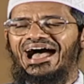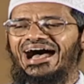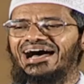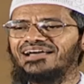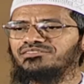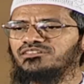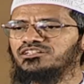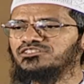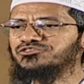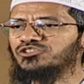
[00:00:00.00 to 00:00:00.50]

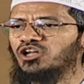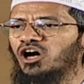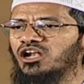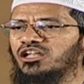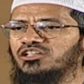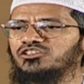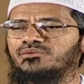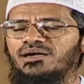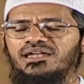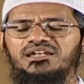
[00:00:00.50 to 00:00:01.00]
And the
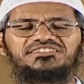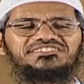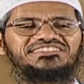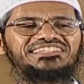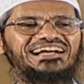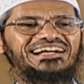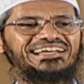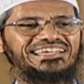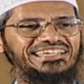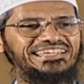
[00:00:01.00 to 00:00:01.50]
scholars
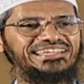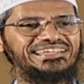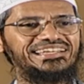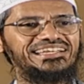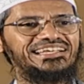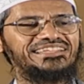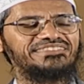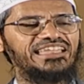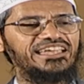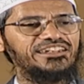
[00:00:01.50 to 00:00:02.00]
unanimously agree
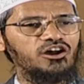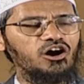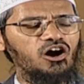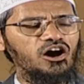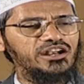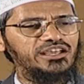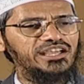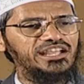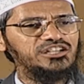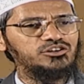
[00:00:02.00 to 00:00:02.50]
that
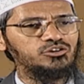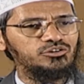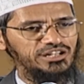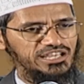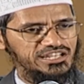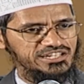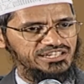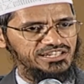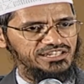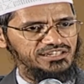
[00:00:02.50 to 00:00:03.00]
organ
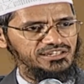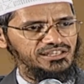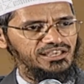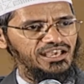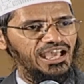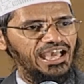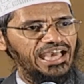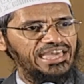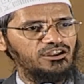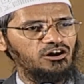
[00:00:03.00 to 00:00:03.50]
donation
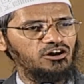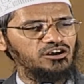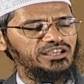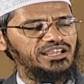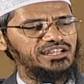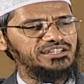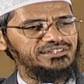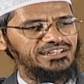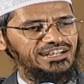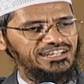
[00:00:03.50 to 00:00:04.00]
and
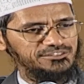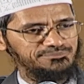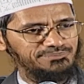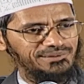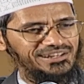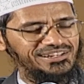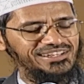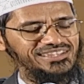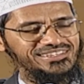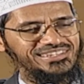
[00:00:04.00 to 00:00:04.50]
organ
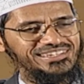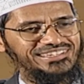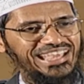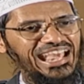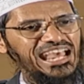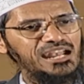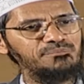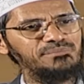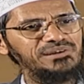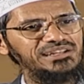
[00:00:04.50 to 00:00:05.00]
transplantation
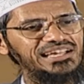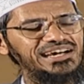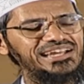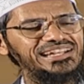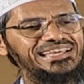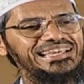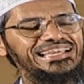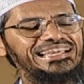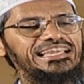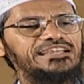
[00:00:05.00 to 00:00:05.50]
can be
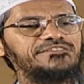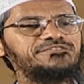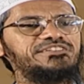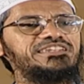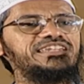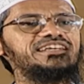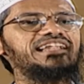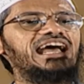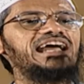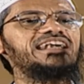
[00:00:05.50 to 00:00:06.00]
done if
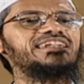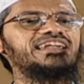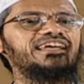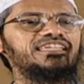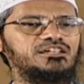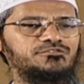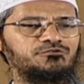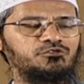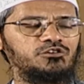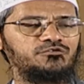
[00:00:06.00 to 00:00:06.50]
three
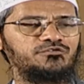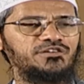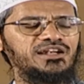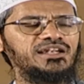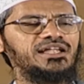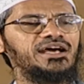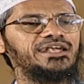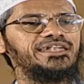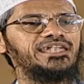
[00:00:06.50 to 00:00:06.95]
criteria are fulfilled.